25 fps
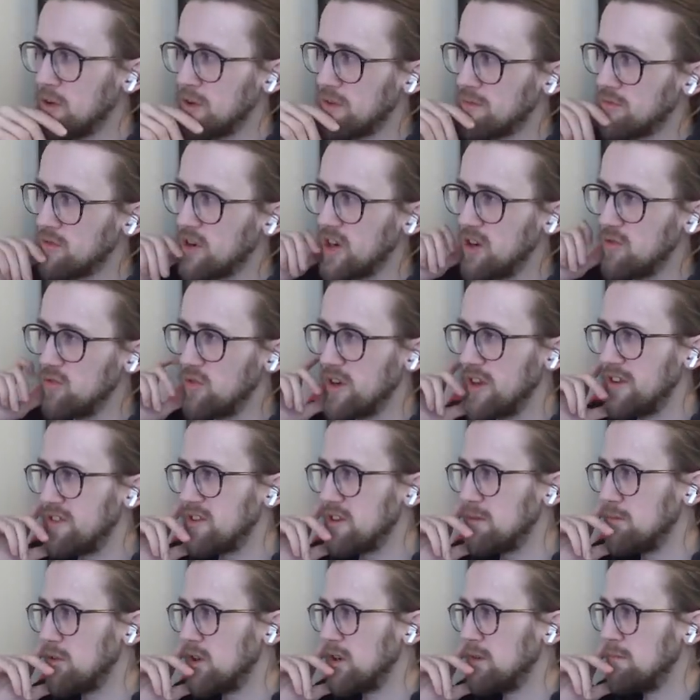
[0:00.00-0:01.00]
was pretty
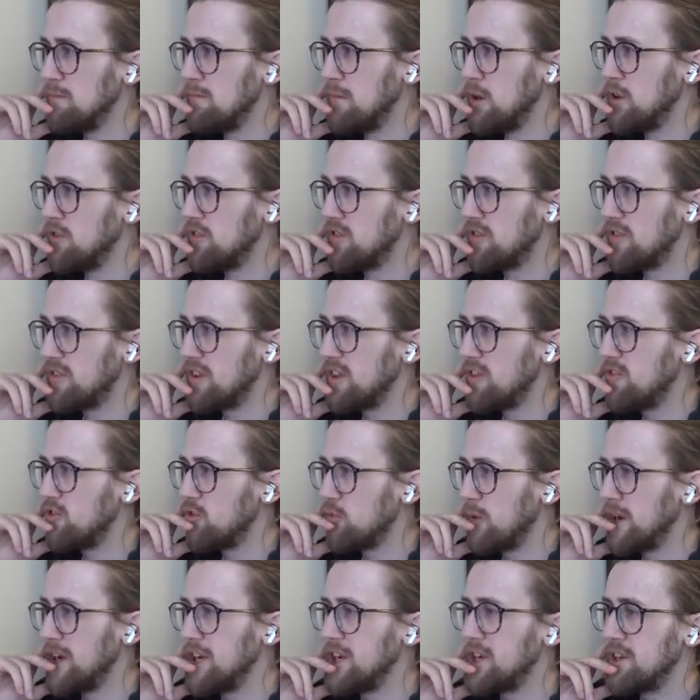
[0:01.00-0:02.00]
reasonable in most
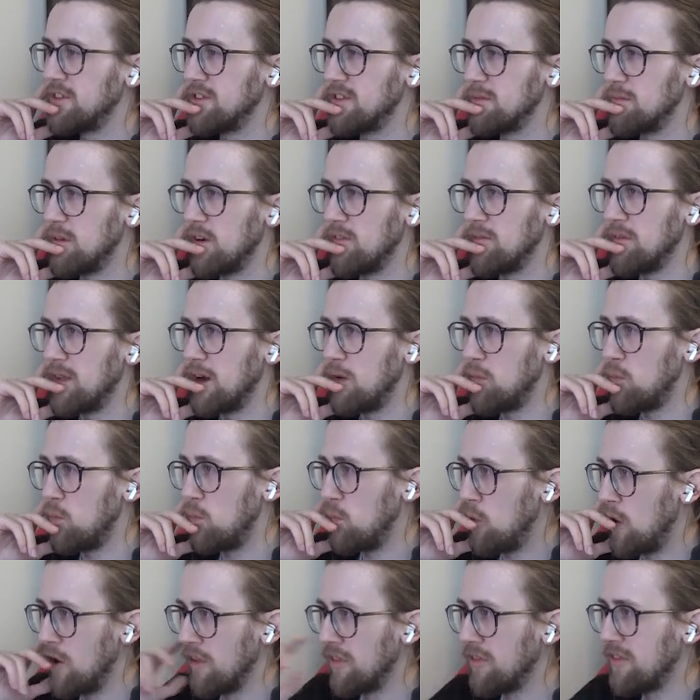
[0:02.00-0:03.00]
situations, apart from that
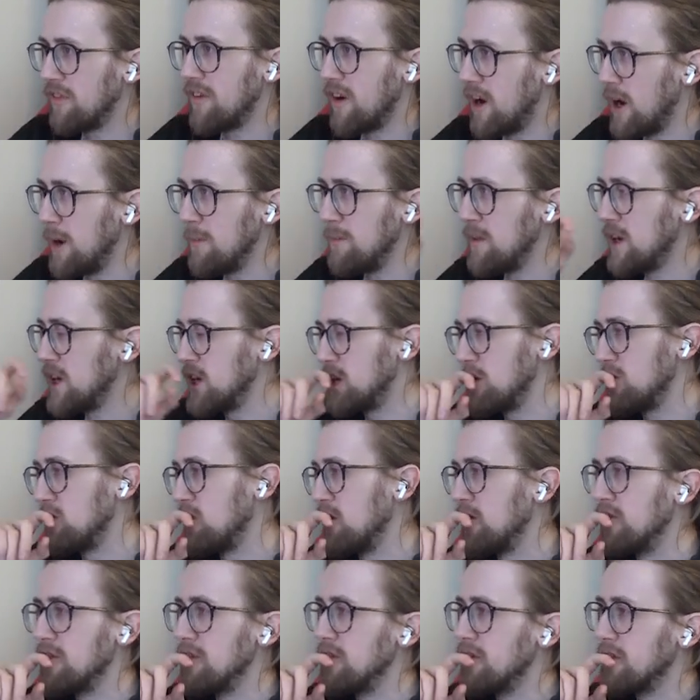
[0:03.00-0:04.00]
one time that she
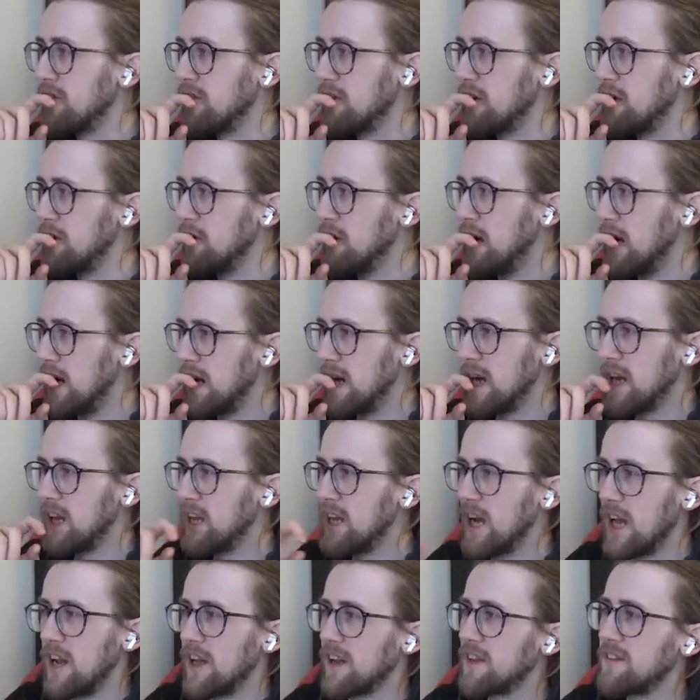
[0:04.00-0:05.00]
wasn't. So,
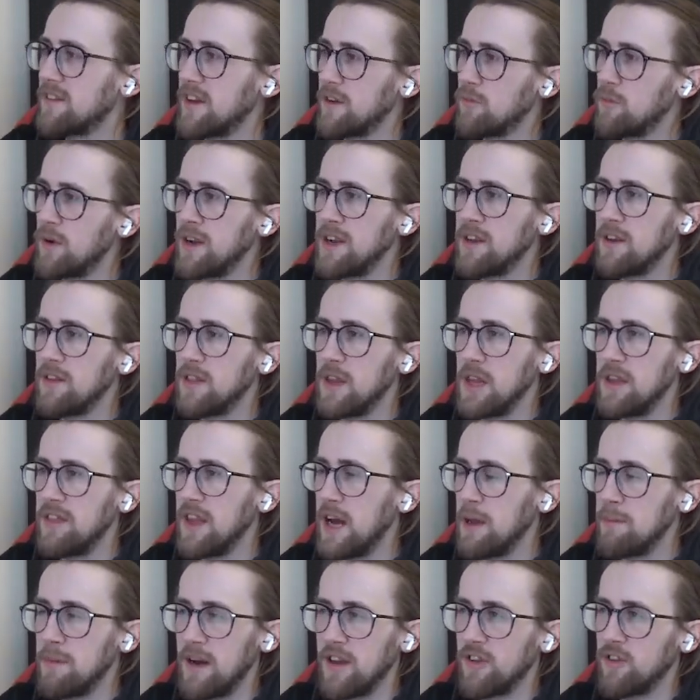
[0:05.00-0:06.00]
yeah, like I said, when the
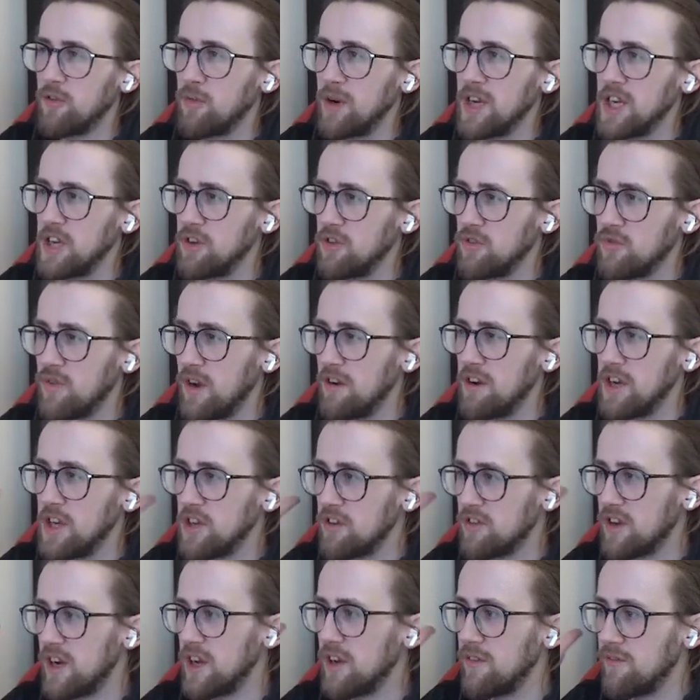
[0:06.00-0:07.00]
dad passed away, she was very
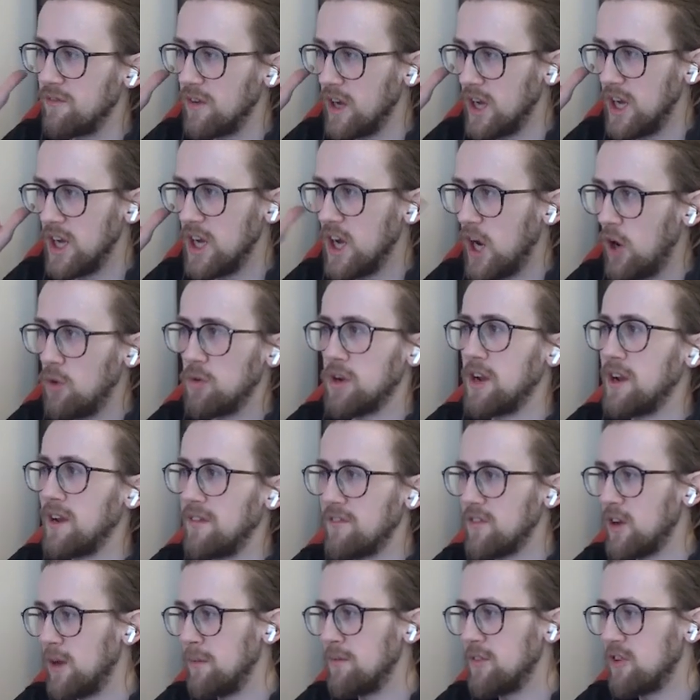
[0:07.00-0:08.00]
just kind of, oh, we don't
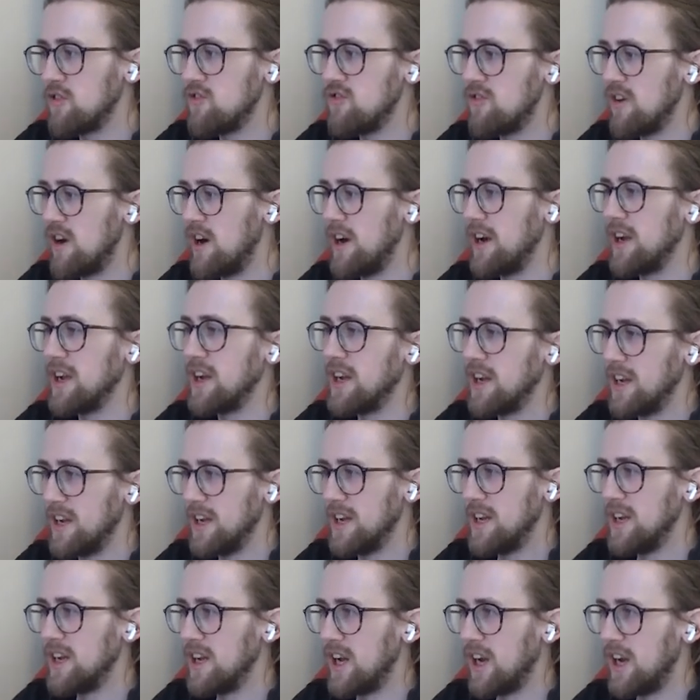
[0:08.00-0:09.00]
have time to cry
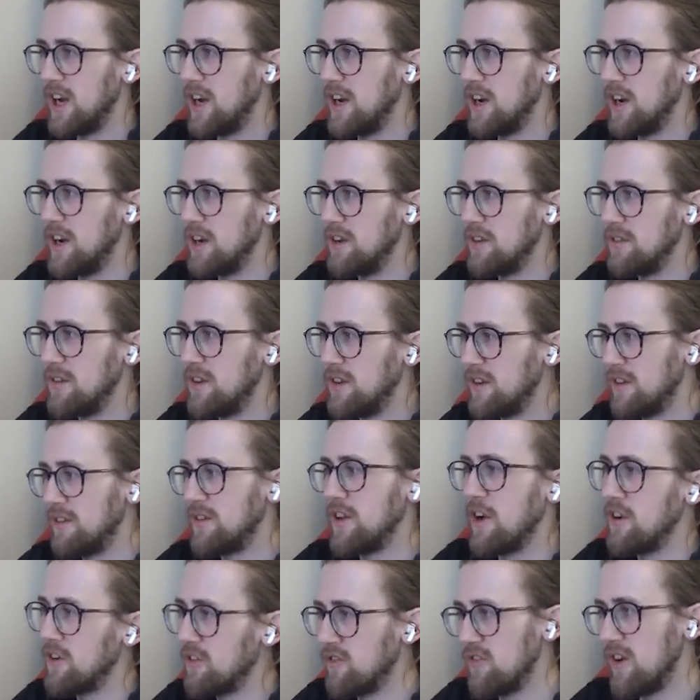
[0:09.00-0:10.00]
uh,
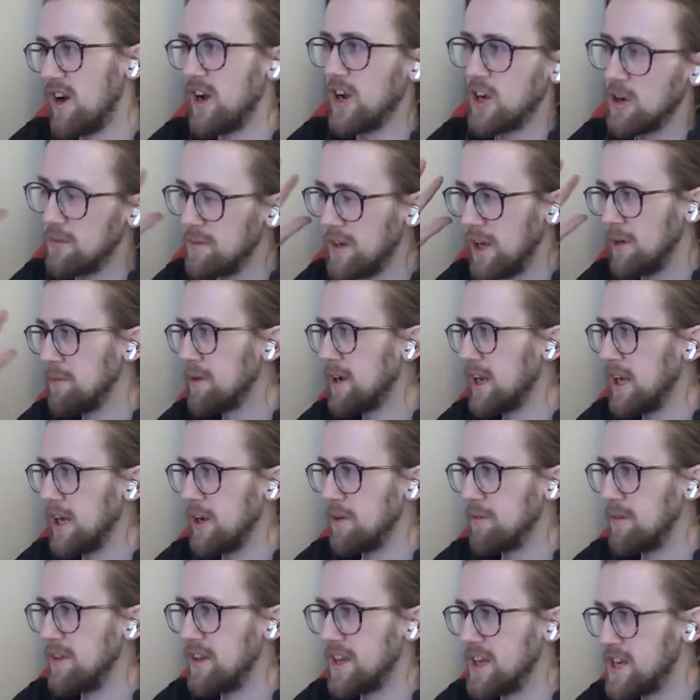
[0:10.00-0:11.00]
don't cry, come and help me
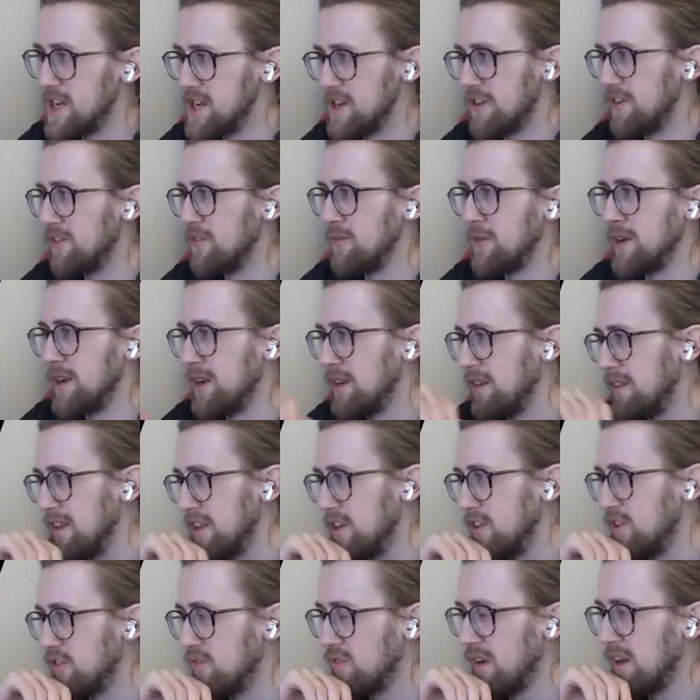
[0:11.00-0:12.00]
clean up the dishes when
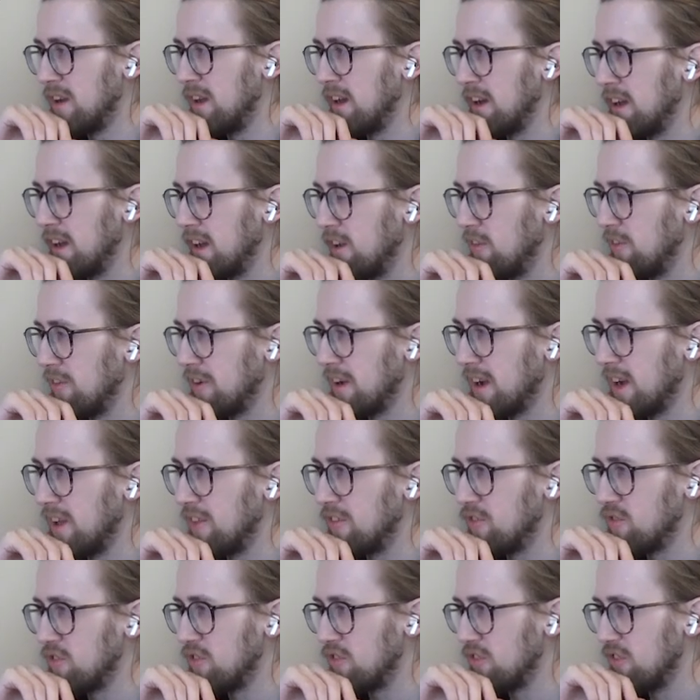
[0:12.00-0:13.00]
they just found out he had lung
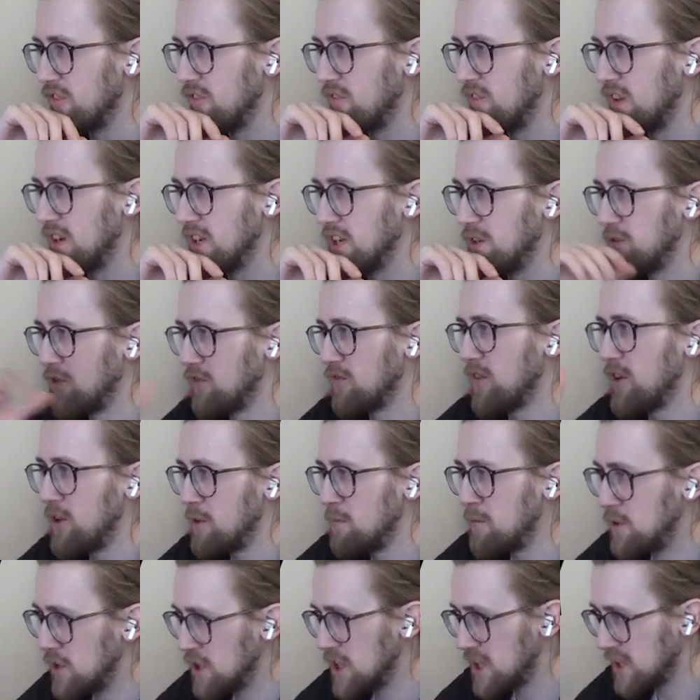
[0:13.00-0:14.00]
cancer and stuff like she was
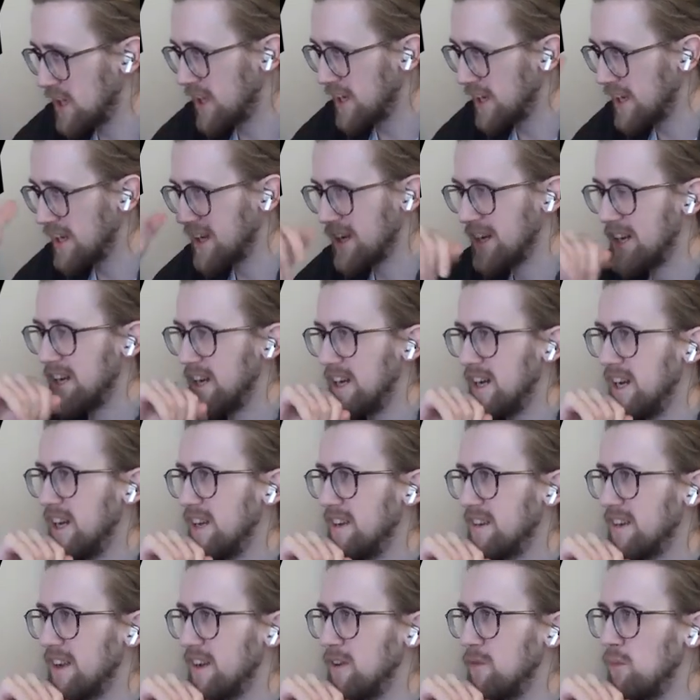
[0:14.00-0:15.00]
very much like
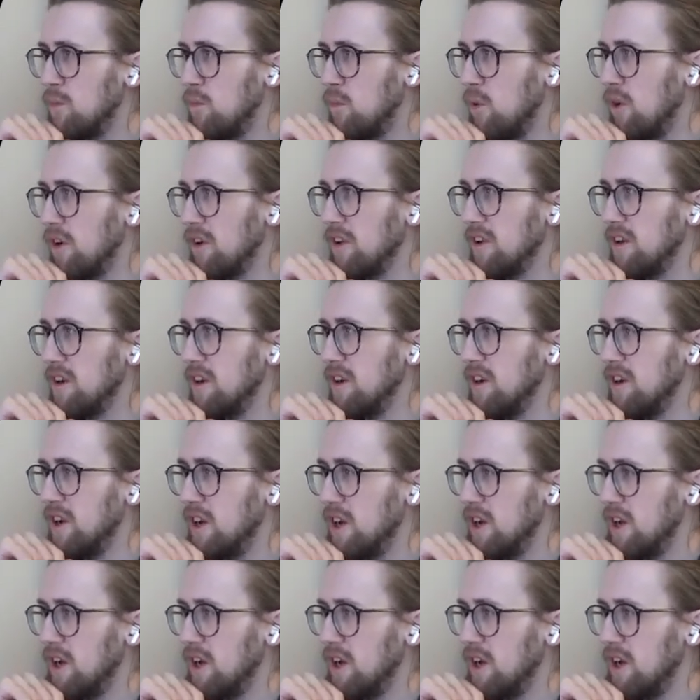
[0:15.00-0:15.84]
didn't want to